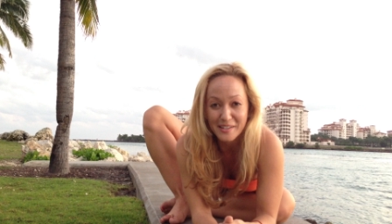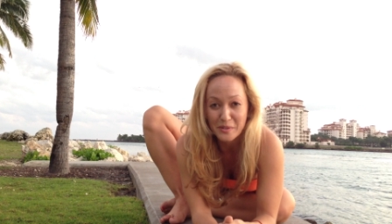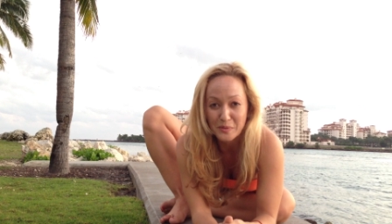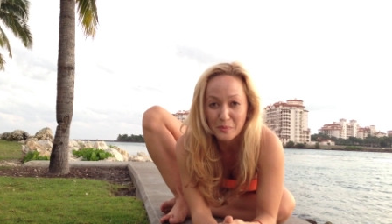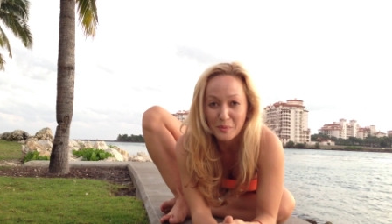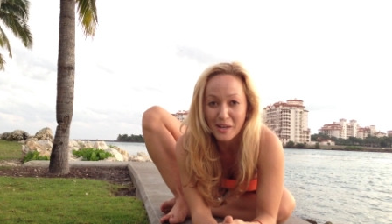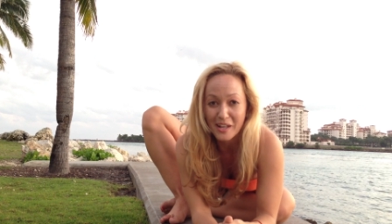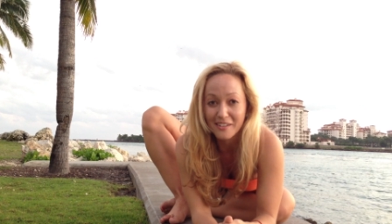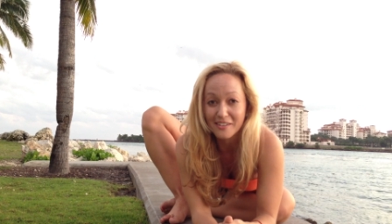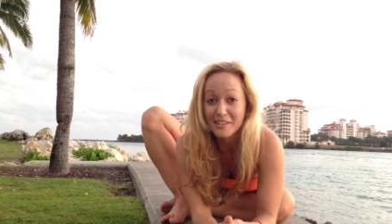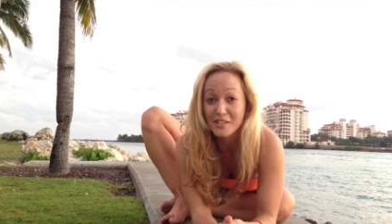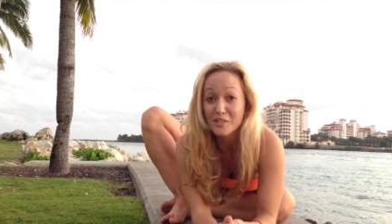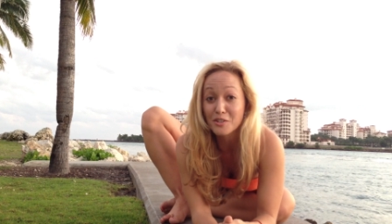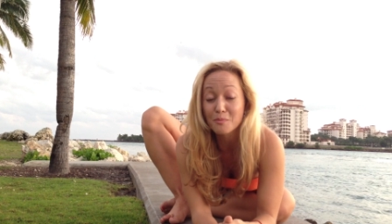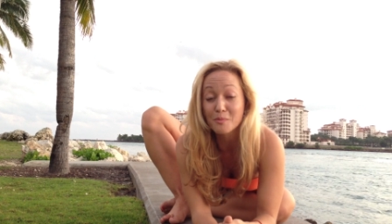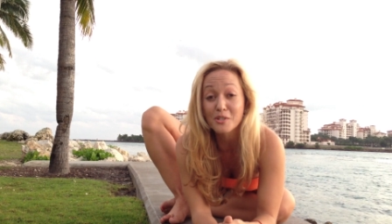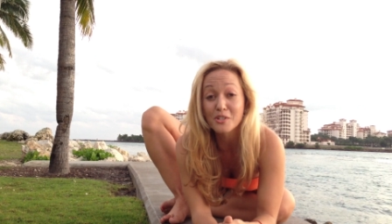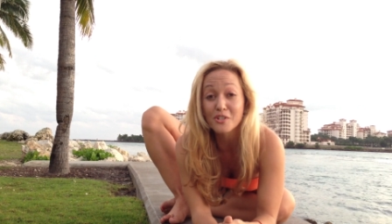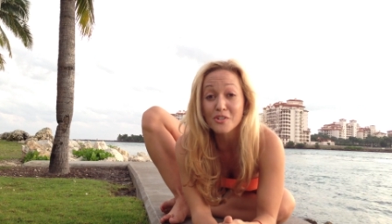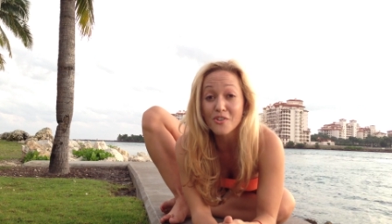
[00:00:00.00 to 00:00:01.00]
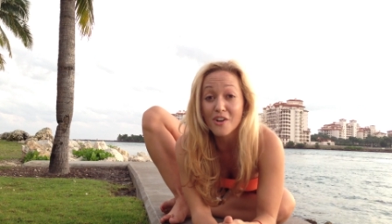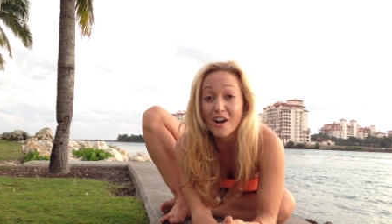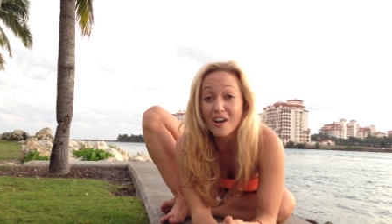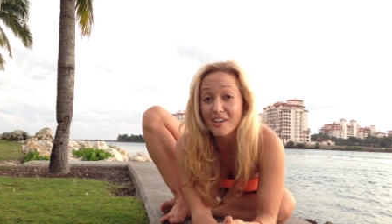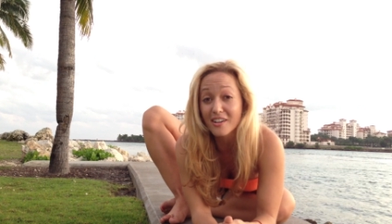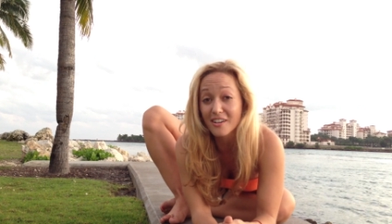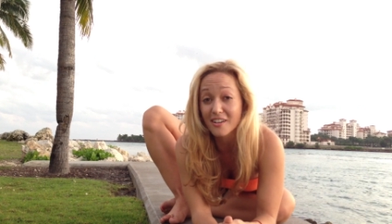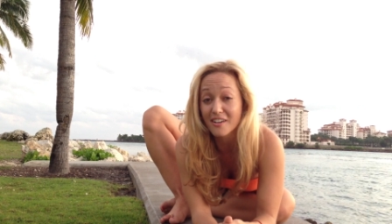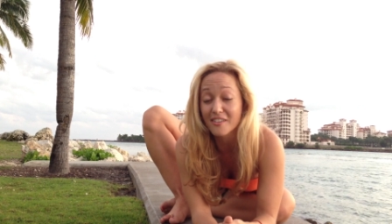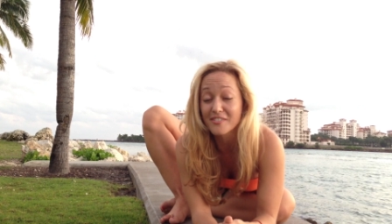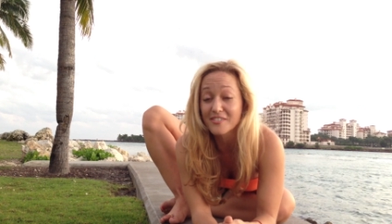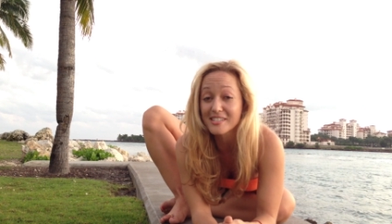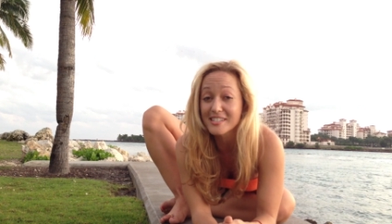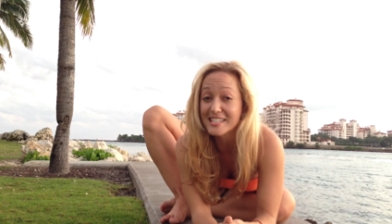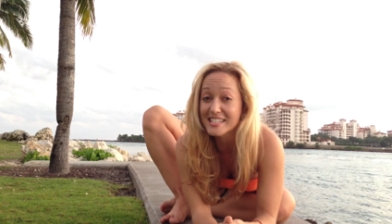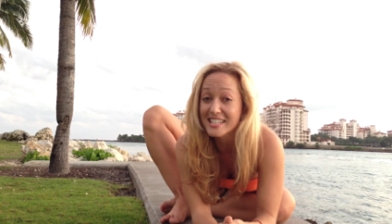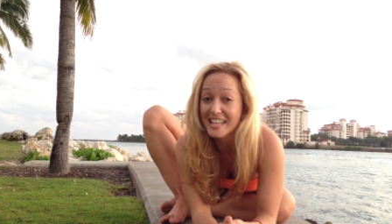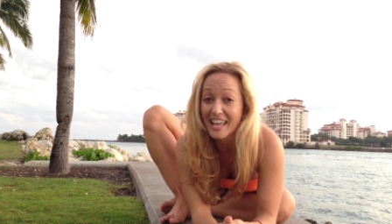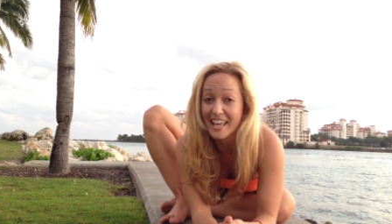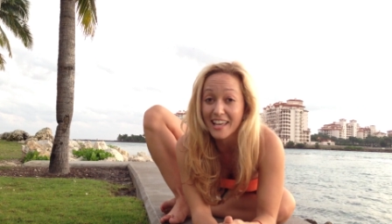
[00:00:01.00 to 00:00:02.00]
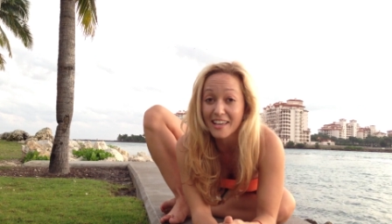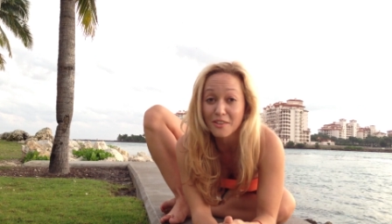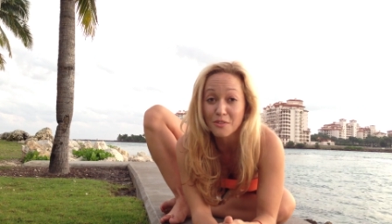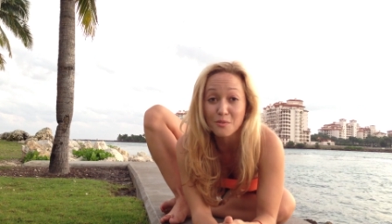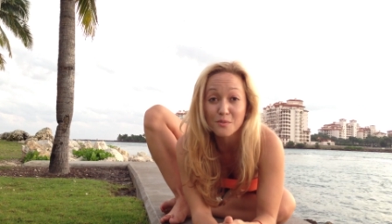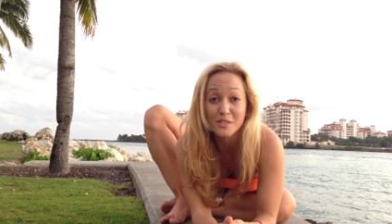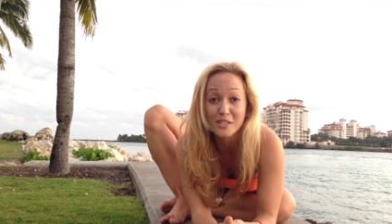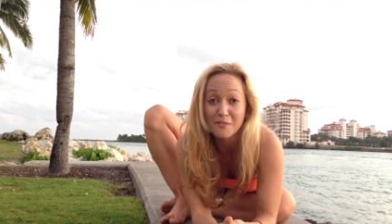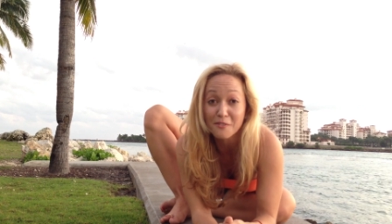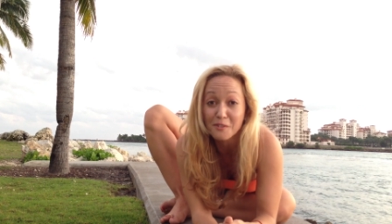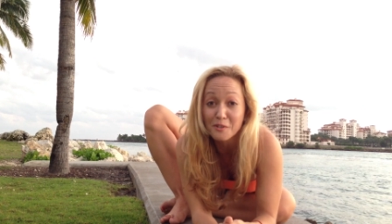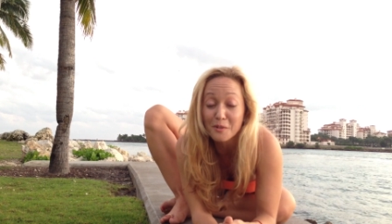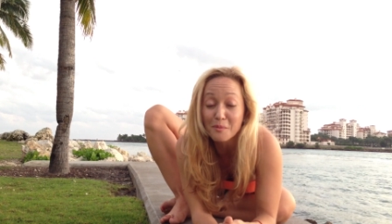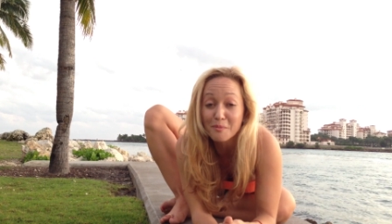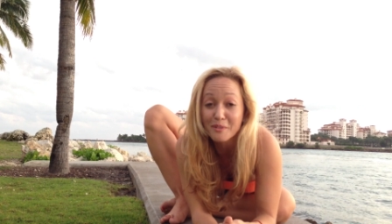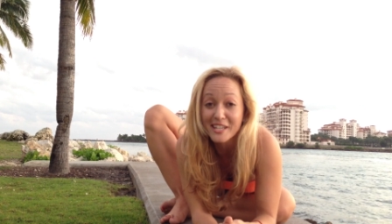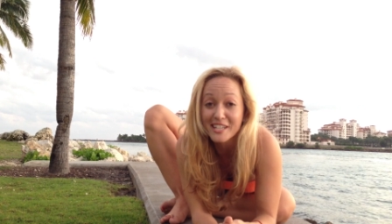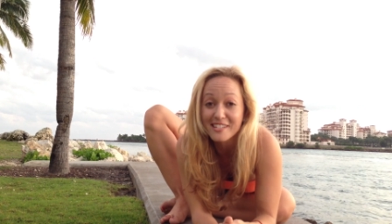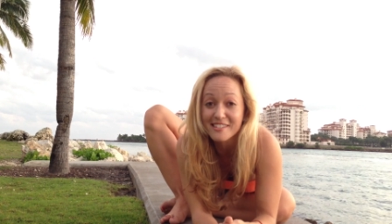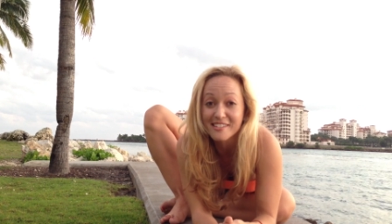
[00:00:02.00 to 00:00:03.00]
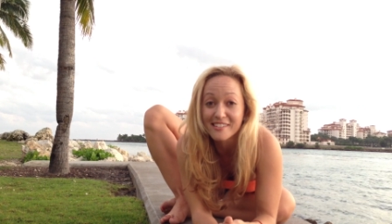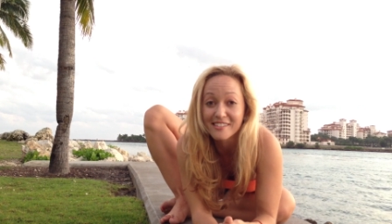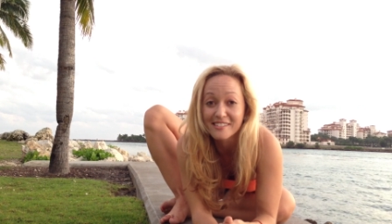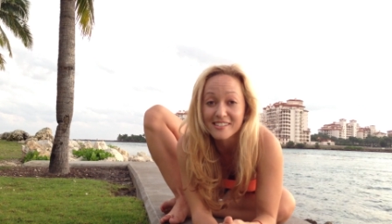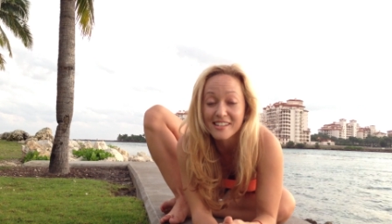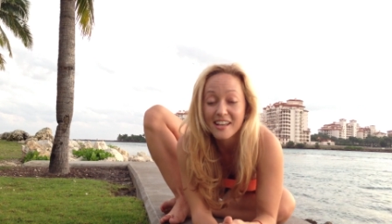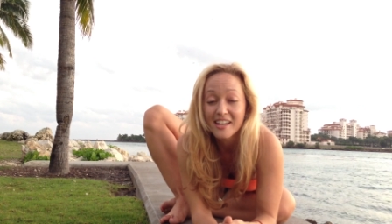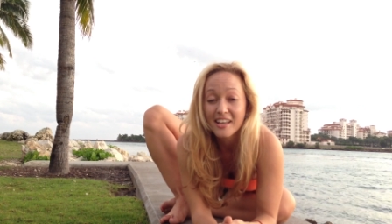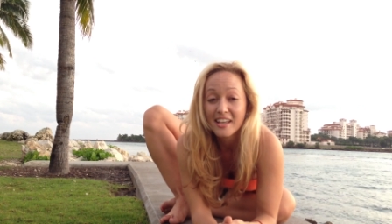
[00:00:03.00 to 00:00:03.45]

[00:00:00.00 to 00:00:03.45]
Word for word: as well, because you'll be strong enough to stay through difficult places